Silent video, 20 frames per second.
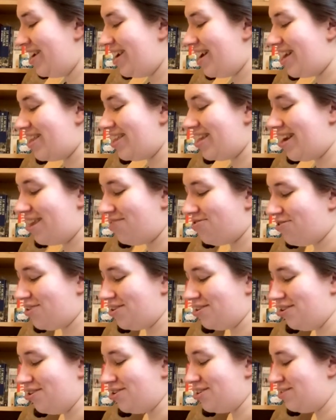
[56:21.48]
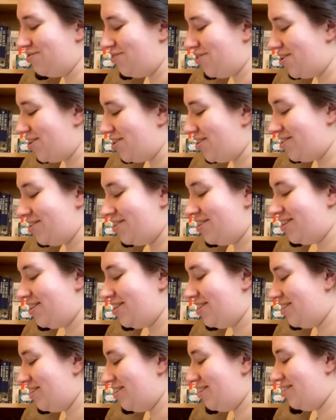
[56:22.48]
And then everyone looks for her.
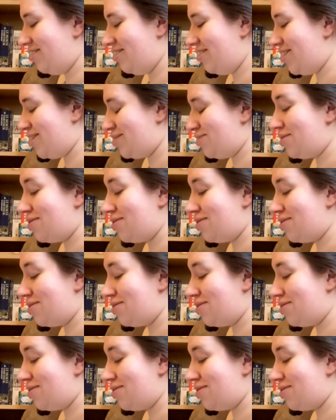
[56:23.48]
This